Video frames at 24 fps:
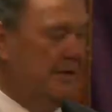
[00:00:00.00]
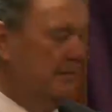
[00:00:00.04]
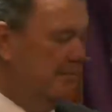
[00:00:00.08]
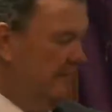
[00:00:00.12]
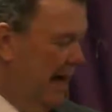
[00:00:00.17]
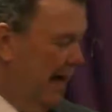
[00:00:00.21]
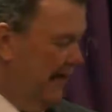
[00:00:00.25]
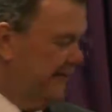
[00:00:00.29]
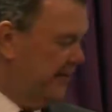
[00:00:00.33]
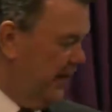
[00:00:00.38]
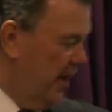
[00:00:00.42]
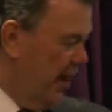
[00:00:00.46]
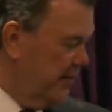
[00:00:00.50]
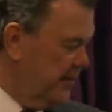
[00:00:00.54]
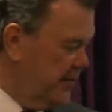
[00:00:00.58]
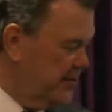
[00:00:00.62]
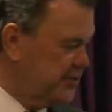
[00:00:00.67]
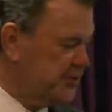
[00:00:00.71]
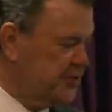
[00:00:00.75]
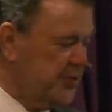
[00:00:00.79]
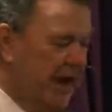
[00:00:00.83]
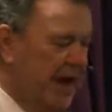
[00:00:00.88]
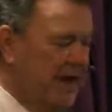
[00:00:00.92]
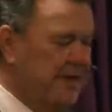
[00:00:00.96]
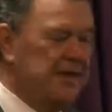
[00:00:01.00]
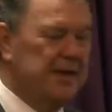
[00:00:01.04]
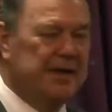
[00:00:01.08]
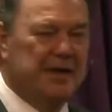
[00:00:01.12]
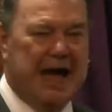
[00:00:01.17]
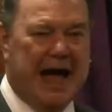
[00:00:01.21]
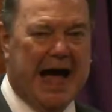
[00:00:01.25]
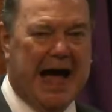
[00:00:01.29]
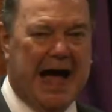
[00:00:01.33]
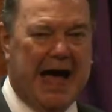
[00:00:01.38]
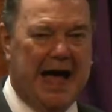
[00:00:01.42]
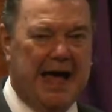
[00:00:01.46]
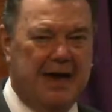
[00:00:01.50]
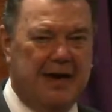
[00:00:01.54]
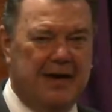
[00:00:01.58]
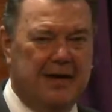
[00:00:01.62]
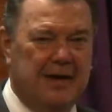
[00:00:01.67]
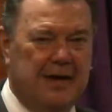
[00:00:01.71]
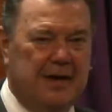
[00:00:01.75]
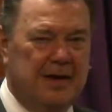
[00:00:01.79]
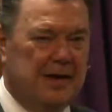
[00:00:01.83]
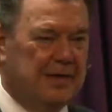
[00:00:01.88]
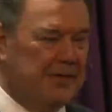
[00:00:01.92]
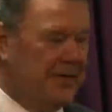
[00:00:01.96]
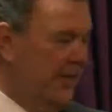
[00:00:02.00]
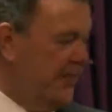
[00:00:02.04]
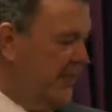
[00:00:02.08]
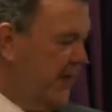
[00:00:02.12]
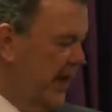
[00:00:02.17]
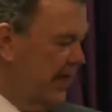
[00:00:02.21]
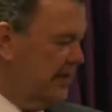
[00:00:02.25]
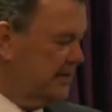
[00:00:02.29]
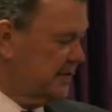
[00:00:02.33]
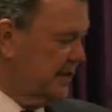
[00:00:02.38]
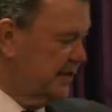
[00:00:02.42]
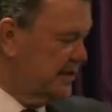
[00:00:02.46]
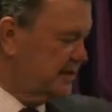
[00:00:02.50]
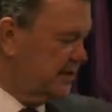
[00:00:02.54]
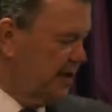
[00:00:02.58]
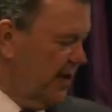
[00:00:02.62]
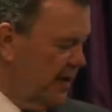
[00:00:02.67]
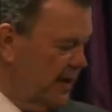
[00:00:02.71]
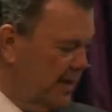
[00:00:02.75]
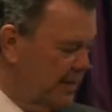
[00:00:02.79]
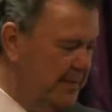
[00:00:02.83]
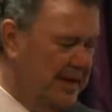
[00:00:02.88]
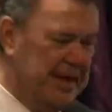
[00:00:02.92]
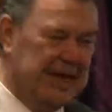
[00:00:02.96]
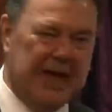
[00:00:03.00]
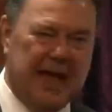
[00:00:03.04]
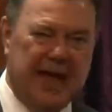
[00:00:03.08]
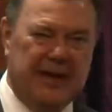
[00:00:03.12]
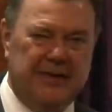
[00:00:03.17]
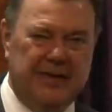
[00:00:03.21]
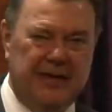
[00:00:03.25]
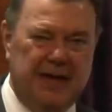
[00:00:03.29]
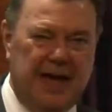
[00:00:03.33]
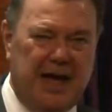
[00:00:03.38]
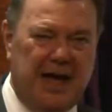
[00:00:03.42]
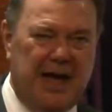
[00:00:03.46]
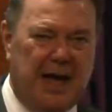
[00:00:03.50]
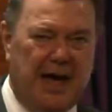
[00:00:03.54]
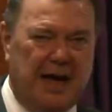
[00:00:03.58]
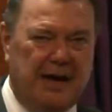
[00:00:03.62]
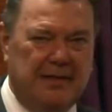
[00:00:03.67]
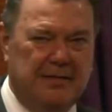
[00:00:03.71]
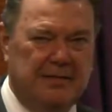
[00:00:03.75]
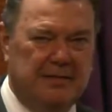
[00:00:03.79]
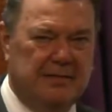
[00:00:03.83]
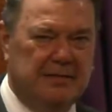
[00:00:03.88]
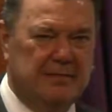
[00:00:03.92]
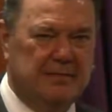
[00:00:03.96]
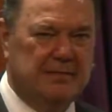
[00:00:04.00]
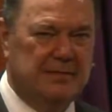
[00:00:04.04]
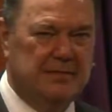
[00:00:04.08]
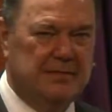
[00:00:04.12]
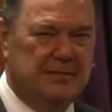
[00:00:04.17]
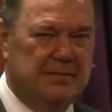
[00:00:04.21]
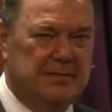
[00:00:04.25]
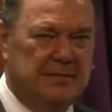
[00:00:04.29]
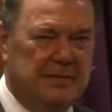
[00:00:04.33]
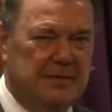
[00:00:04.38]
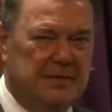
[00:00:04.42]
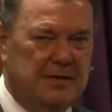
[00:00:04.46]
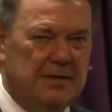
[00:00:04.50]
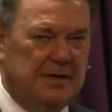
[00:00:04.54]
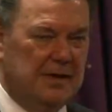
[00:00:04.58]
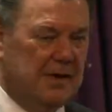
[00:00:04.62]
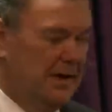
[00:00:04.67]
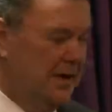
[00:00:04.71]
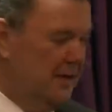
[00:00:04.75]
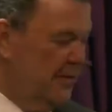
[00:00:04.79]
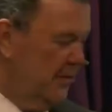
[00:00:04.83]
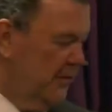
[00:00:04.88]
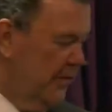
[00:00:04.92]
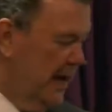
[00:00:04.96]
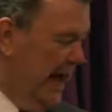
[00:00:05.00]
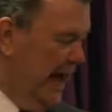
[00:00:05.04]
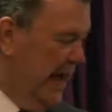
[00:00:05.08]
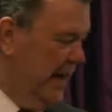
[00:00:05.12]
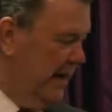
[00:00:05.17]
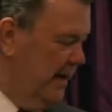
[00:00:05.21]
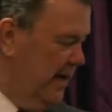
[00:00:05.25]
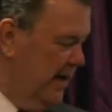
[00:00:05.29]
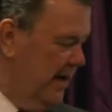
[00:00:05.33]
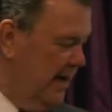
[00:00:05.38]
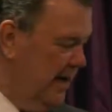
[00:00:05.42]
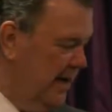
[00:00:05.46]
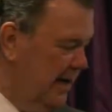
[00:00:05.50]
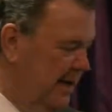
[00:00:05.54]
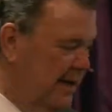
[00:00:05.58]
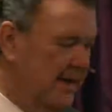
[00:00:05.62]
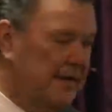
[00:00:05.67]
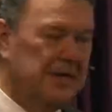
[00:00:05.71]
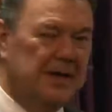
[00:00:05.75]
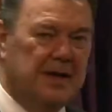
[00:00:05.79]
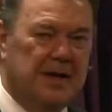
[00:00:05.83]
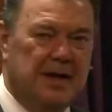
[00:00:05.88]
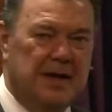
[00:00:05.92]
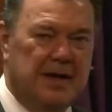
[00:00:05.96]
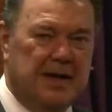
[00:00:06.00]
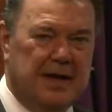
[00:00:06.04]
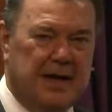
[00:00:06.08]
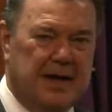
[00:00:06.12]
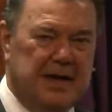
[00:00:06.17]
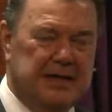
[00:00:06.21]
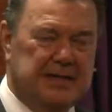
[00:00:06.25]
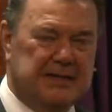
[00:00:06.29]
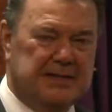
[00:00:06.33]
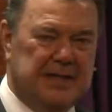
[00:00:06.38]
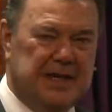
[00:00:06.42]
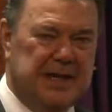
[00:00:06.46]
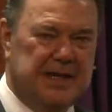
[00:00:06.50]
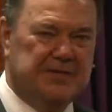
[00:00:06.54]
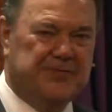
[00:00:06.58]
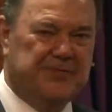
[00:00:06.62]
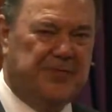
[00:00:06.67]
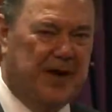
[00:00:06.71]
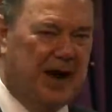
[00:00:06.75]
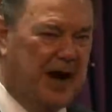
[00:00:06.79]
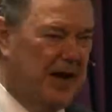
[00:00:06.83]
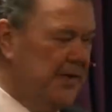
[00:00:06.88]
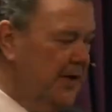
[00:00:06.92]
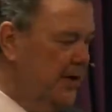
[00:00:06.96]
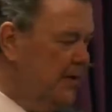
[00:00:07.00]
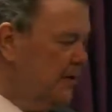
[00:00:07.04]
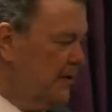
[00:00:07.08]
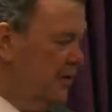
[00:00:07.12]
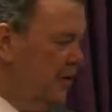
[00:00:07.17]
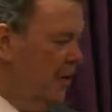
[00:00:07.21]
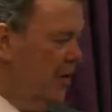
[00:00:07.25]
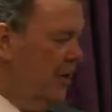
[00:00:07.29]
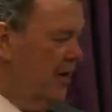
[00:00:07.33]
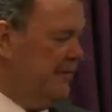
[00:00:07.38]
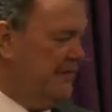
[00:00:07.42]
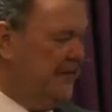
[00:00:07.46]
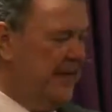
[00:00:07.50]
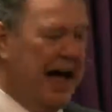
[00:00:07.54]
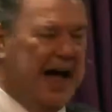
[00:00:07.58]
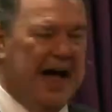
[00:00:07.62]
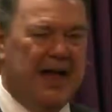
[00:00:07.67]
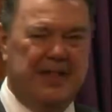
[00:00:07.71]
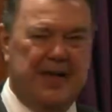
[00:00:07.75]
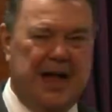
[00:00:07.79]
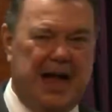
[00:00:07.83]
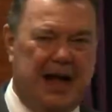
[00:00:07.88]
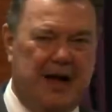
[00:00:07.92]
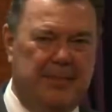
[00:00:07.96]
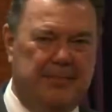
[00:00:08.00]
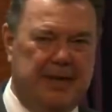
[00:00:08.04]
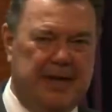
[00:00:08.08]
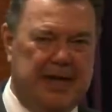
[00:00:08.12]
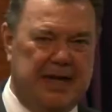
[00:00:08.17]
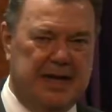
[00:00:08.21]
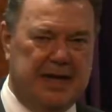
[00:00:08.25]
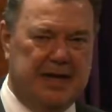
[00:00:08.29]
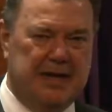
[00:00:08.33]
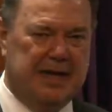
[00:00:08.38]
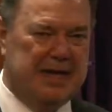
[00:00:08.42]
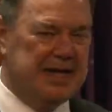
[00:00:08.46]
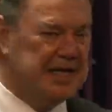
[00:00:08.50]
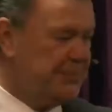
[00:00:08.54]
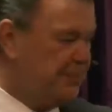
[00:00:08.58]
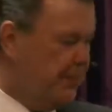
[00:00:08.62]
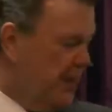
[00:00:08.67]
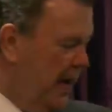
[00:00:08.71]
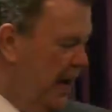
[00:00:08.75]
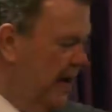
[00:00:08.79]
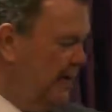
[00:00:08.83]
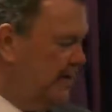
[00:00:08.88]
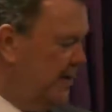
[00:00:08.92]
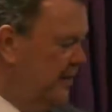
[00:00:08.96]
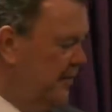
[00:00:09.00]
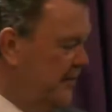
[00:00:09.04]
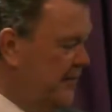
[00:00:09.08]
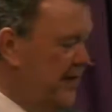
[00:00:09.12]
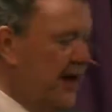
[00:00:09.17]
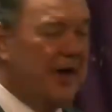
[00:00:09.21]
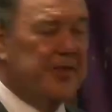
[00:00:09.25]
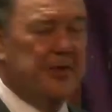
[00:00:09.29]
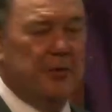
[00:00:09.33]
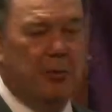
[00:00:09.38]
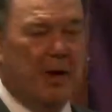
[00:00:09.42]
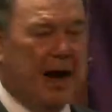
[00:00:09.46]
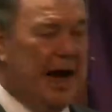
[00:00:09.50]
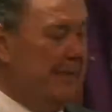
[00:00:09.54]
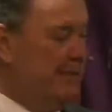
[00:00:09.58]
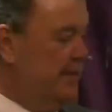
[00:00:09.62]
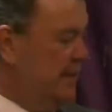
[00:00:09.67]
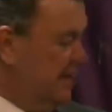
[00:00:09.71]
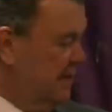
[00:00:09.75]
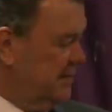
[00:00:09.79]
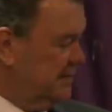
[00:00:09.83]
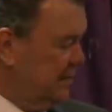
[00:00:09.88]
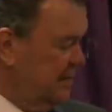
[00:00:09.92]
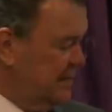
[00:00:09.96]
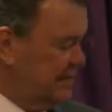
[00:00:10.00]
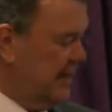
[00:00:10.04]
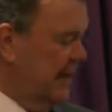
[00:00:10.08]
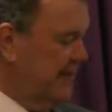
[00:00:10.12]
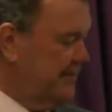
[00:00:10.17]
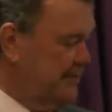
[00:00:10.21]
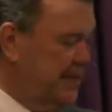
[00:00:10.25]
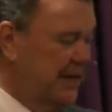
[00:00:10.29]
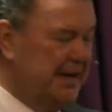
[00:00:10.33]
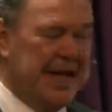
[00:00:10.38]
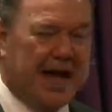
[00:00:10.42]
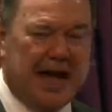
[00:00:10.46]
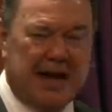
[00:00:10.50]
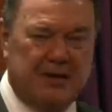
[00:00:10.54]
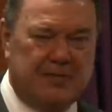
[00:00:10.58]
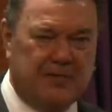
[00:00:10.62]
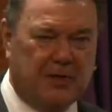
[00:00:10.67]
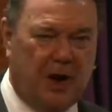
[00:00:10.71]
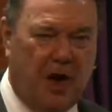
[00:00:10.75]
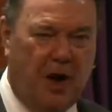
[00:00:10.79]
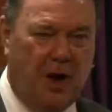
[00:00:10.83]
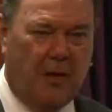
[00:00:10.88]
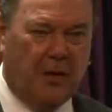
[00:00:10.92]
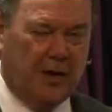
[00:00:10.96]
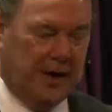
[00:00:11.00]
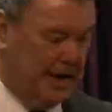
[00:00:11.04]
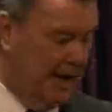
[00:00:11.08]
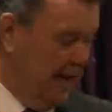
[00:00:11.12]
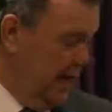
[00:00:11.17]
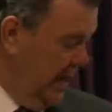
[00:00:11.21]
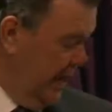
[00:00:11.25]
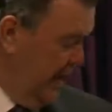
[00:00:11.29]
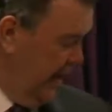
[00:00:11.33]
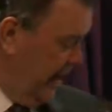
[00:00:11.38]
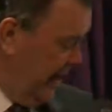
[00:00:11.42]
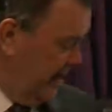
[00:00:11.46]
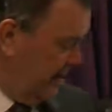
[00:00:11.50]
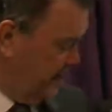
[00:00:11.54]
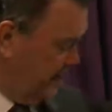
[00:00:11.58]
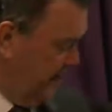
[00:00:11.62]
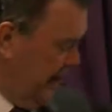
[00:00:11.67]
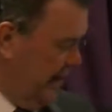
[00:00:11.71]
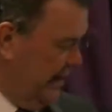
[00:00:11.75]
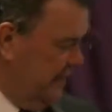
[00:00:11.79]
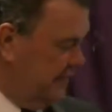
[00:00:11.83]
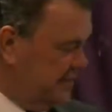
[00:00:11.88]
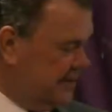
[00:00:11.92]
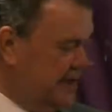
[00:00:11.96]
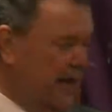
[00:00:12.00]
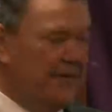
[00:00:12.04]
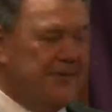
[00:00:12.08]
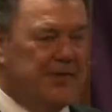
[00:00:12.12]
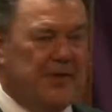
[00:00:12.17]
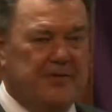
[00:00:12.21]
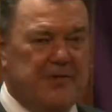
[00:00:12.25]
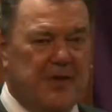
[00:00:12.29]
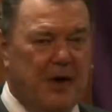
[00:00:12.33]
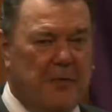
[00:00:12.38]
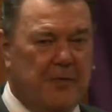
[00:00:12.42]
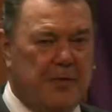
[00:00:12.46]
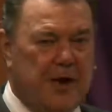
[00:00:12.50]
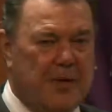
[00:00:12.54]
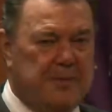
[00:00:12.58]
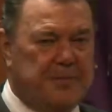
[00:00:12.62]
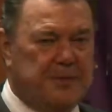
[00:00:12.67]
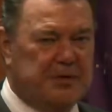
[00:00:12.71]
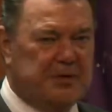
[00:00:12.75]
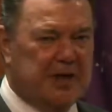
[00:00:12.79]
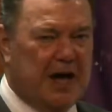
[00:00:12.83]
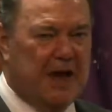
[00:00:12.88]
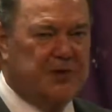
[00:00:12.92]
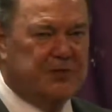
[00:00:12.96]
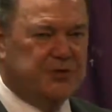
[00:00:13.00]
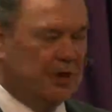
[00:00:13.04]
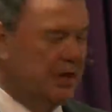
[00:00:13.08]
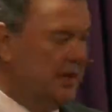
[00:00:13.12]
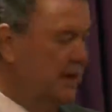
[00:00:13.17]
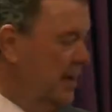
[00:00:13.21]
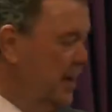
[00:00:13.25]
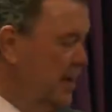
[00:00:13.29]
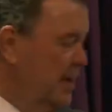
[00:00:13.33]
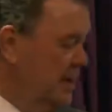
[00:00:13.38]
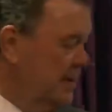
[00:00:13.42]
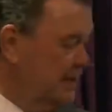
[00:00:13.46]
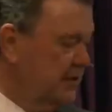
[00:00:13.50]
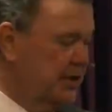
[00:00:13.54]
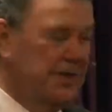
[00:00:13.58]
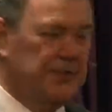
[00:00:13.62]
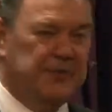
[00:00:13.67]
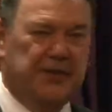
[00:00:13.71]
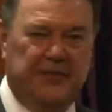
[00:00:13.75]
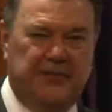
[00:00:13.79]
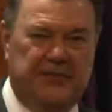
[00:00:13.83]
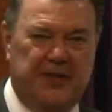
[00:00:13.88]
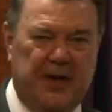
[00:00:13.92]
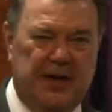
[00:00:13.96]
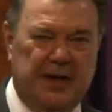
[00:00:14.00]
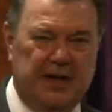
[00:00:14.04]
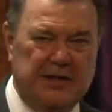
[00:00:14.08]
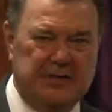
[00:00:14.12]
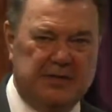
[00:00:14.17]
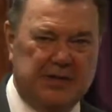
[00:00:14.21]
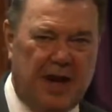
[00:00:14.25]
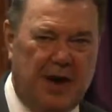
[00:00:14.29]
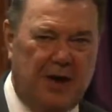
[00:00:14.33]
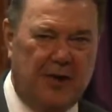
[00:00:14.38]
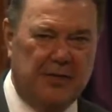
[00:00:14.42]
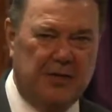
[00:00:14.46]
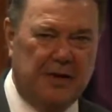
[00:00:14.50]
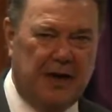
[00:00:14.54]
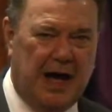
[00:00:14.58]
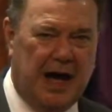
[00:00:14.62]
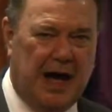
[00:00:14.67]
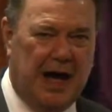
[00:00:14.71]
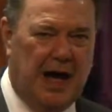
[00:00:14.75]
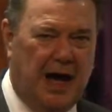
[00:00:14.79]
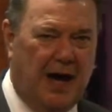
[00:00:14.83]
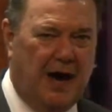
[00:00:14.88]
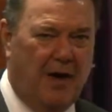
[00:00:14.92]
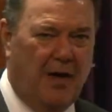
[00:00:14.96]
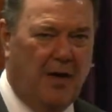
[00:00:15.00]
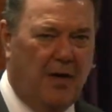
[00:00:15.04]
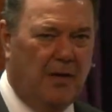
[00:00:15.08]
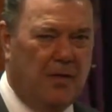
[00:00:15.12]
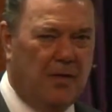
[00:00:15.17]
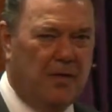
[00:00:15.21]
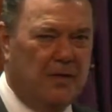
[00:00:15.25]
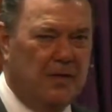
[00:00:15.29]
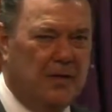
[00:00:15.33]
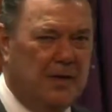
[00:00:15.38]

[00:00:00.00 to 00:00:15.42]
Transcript: My Father's greater than I. The things concerning me have an end. Right here, he says, Father, glorify thou me. He's praying to the Father. Why? Because he's emptied out of glory. He's made himself of no reputation to fulfill his own law.